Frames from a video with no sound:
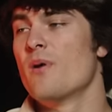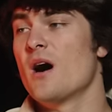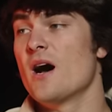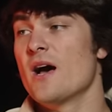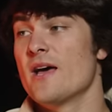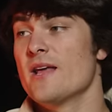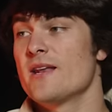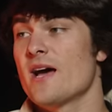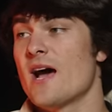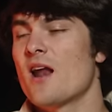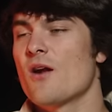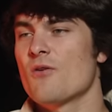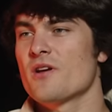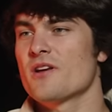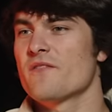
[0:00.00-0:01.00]
But I
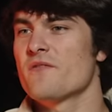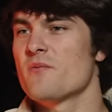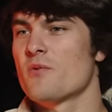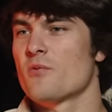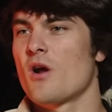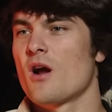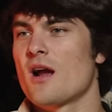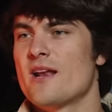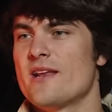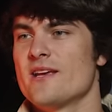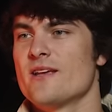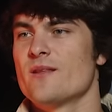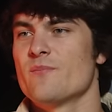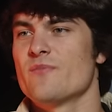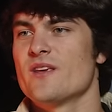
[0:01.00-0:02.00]
don't want to give them the wrong
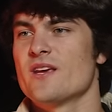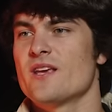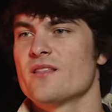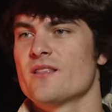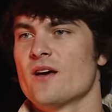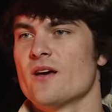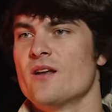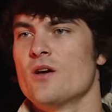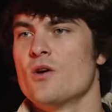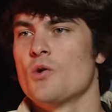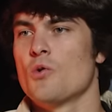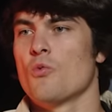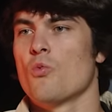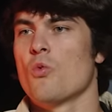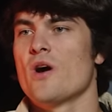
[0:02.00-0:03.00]
idea and them thinking that
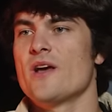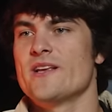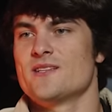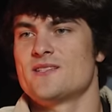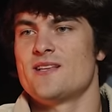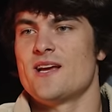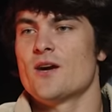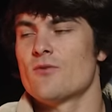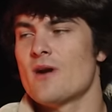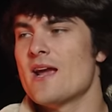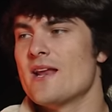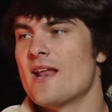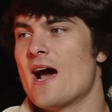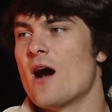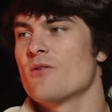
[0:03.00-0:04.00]
what is there
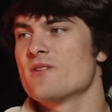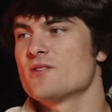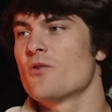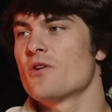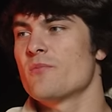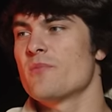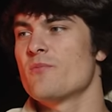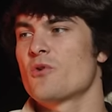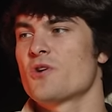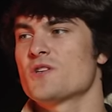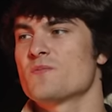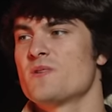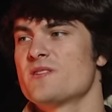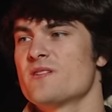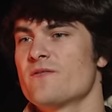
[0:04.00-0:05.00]
right now is going to be more
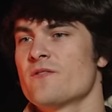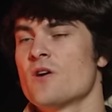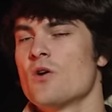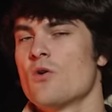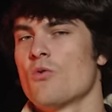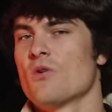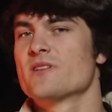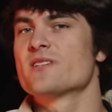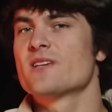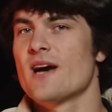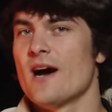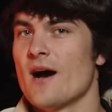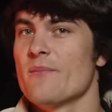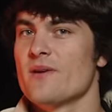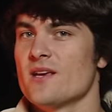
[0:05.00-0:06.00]
expensive what's
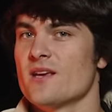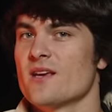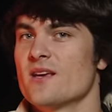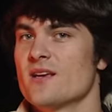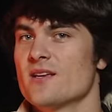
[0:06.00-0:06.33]
coming